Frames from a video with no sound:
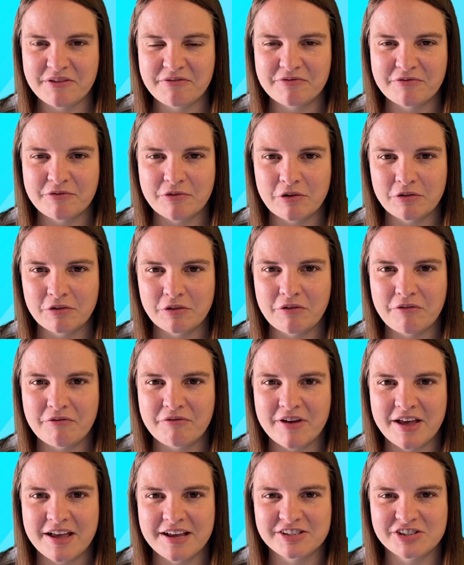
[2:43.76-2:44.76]
full
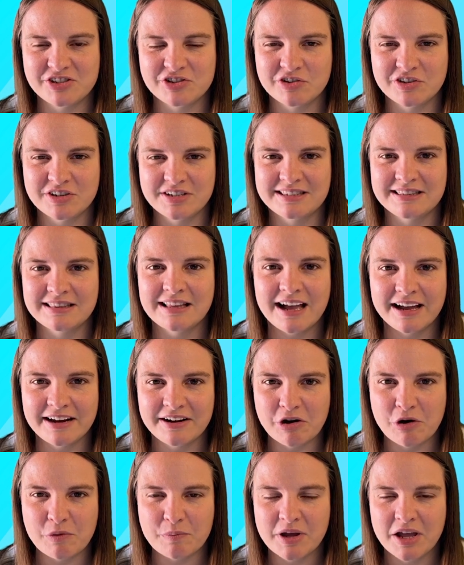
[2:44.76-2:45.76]
first choice
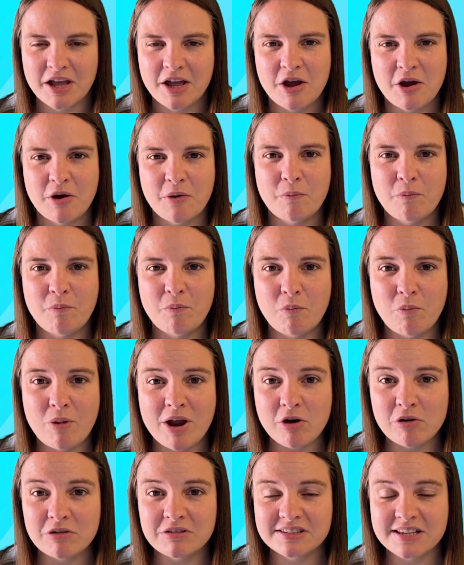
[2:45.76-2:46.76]
lineup. We
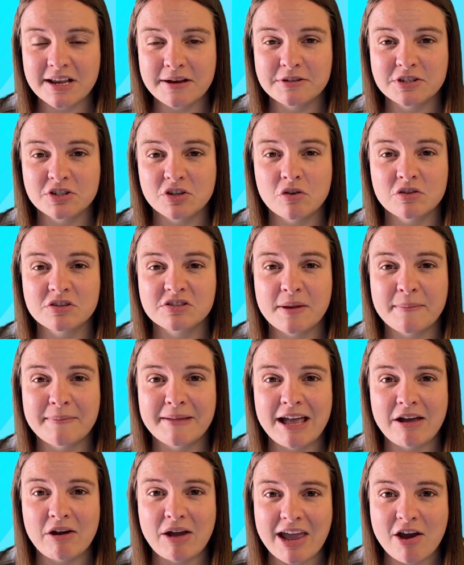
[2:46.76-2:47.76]
also saw some
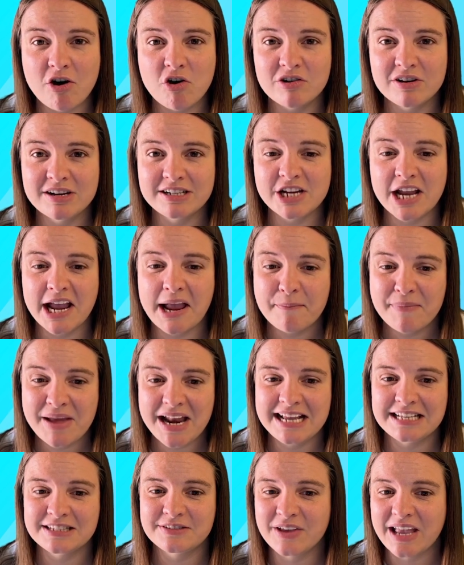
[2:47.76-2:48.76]
encouraging
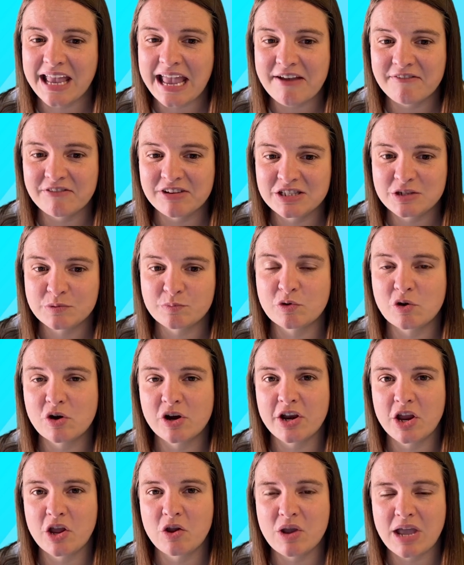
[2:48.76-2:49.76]
minutes for Kevin De
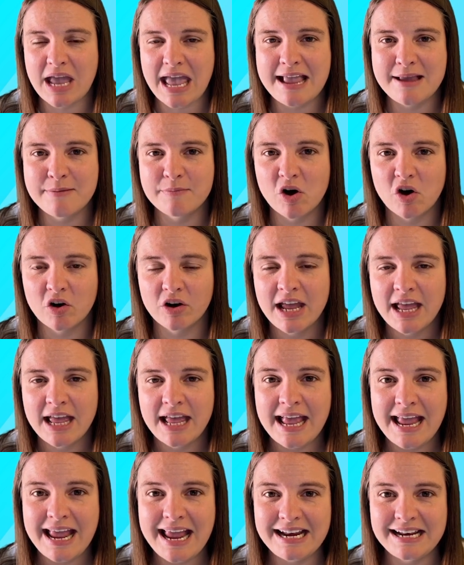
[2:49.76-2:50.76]
Bruyne, who came on
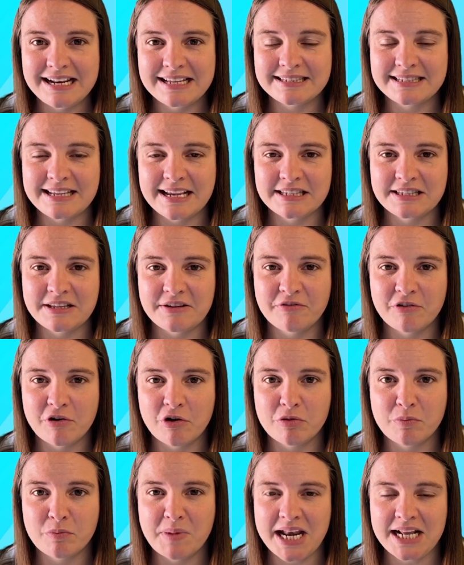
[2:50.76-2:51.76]
in the
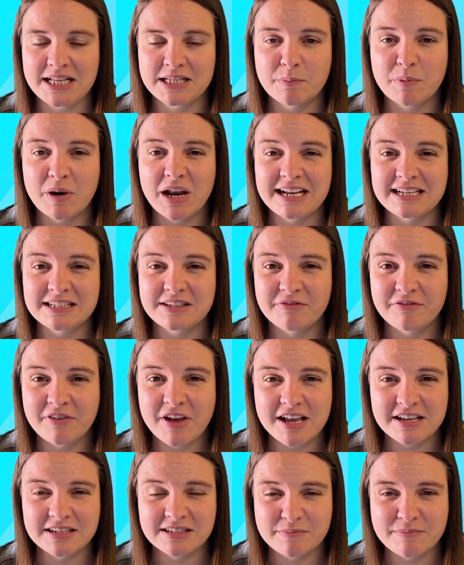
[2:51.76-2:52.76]
64th minute to play his
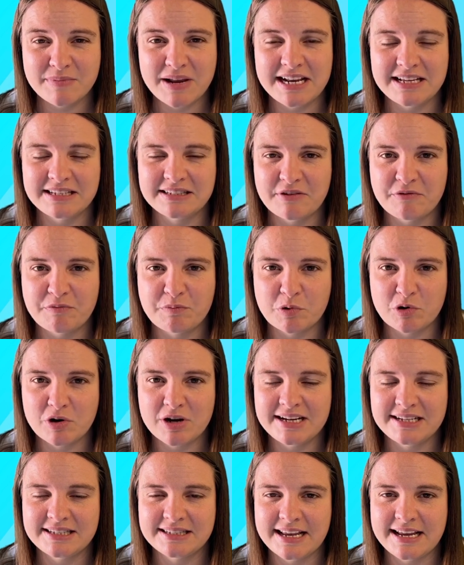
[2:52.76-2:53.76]
first minutes of
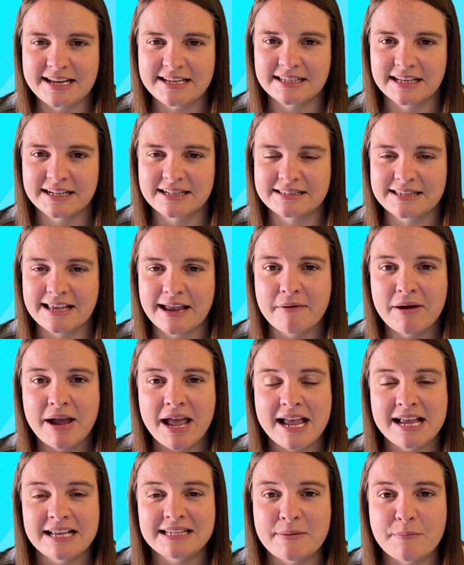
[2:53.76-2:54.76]
pre-season. So
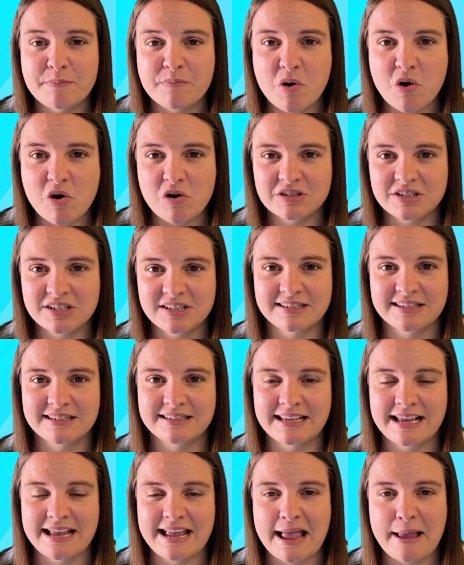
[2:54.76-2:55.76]
it's important to
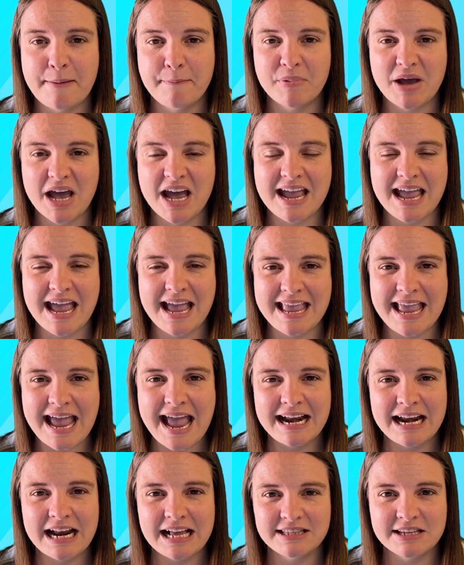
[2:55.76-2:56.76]
see him back.
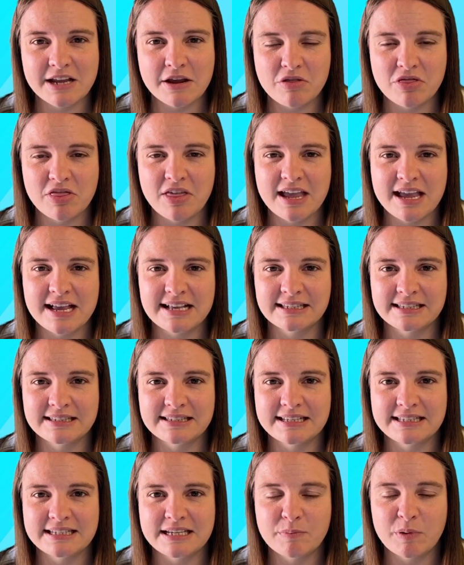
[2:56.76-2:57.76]
Again, I don't think he's a
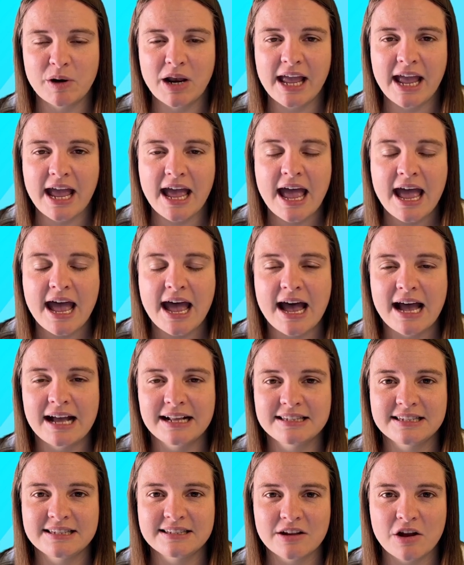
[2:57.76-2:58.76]
City player
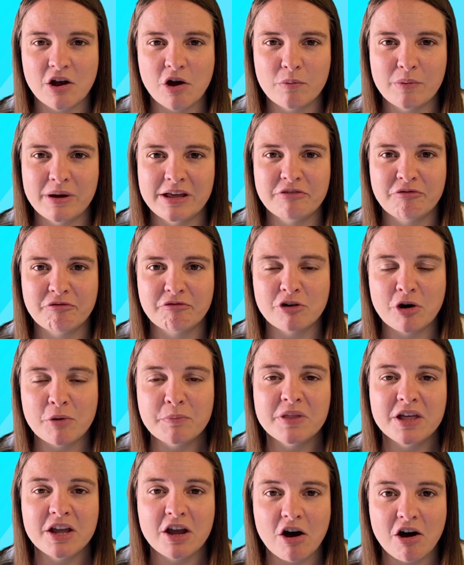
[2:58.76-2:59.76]
I'd start with
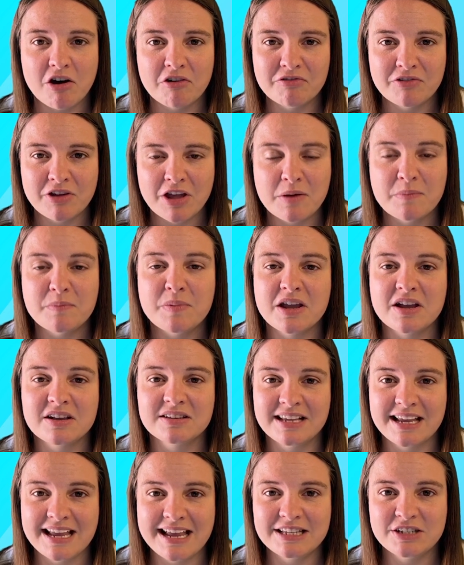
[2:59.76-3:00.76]
from the off, because
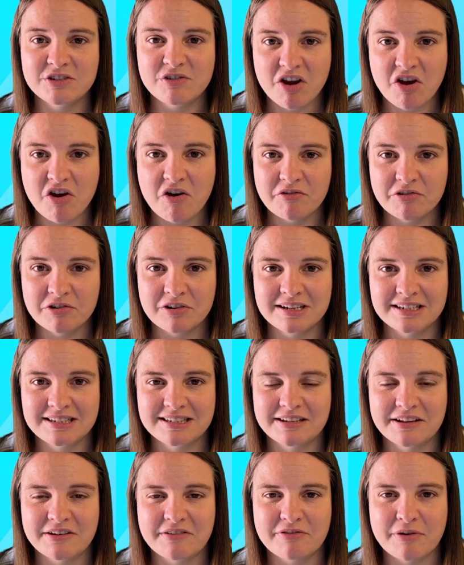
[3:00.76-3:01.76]
he is recovering
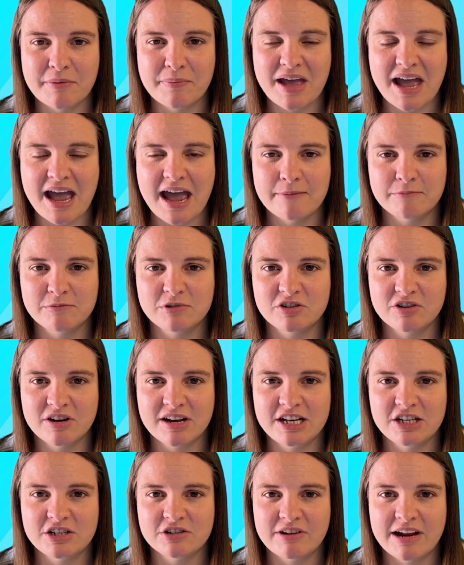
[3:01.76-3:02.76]
still from that hamstring
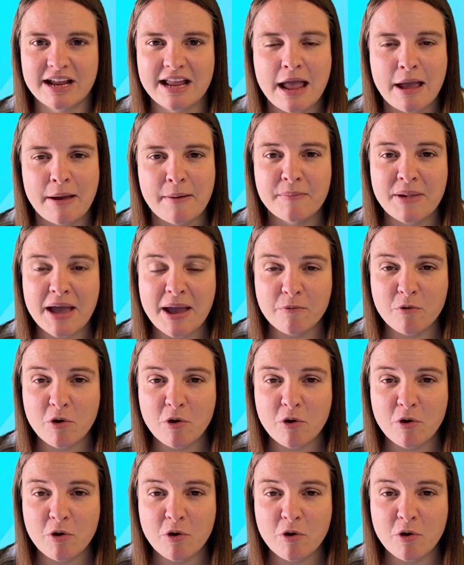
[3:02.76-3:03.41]
injury. Pep